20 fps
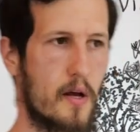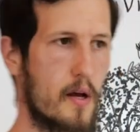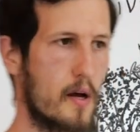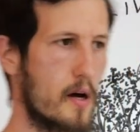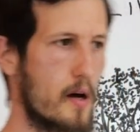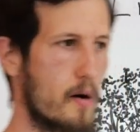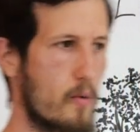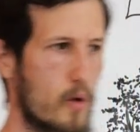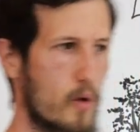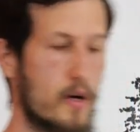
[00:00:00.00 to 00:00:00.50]

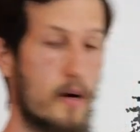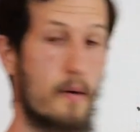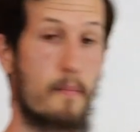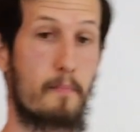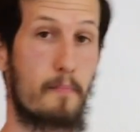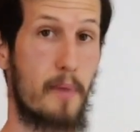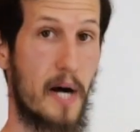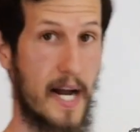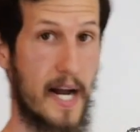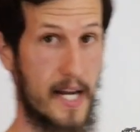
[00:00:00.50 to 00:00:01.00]
We're
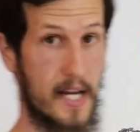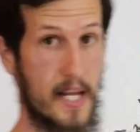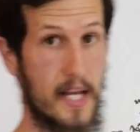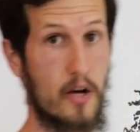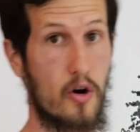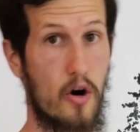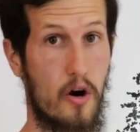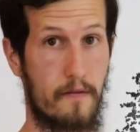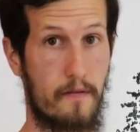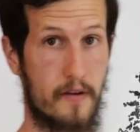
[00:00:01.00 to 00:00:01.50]
combining
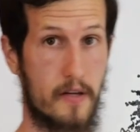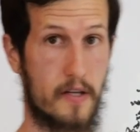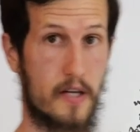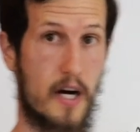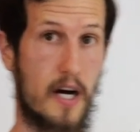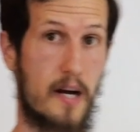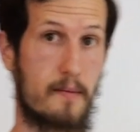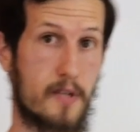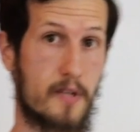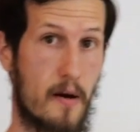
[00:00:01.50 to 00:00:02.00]

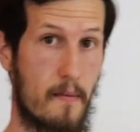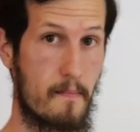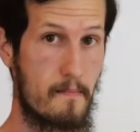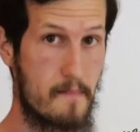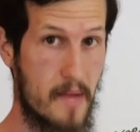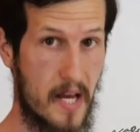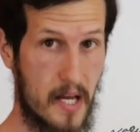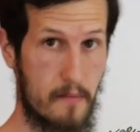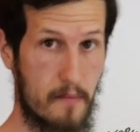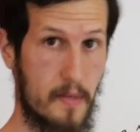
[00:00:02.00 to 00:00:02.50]
oftentimes
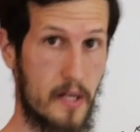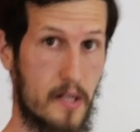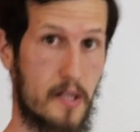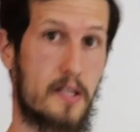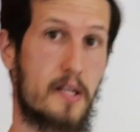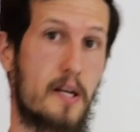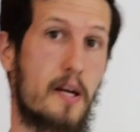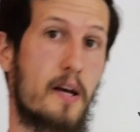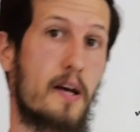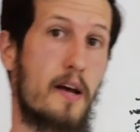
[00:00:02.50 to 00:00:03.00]

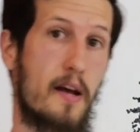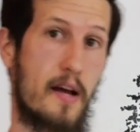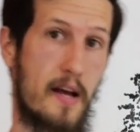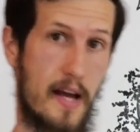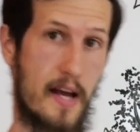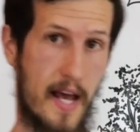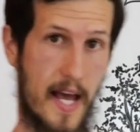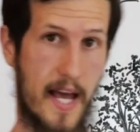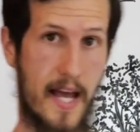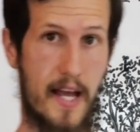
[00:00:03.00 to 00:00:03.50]
amendments
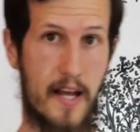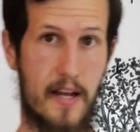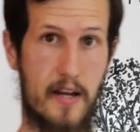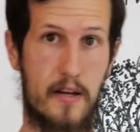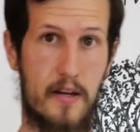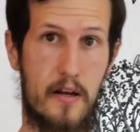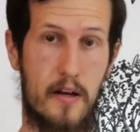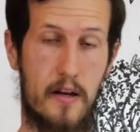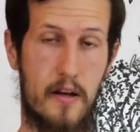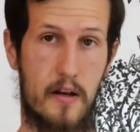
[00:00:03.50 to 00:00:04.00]

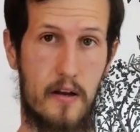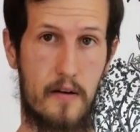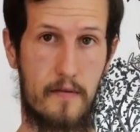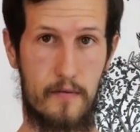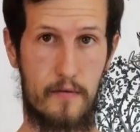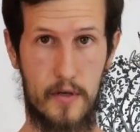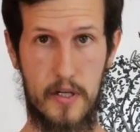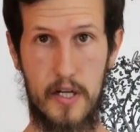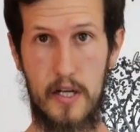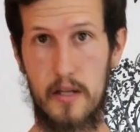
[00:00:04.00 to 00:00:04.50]
and
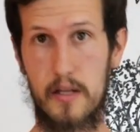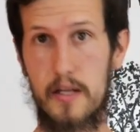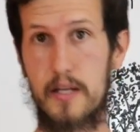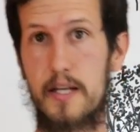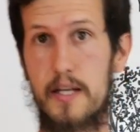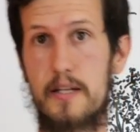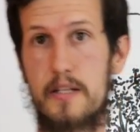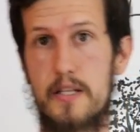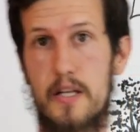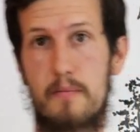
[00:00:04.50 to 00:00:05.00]

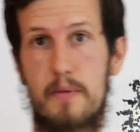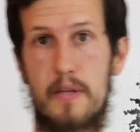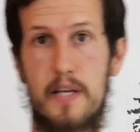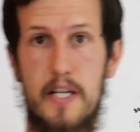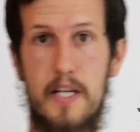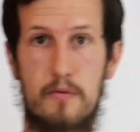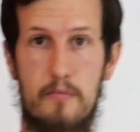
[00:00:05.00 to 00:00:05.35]
fertility in some of these.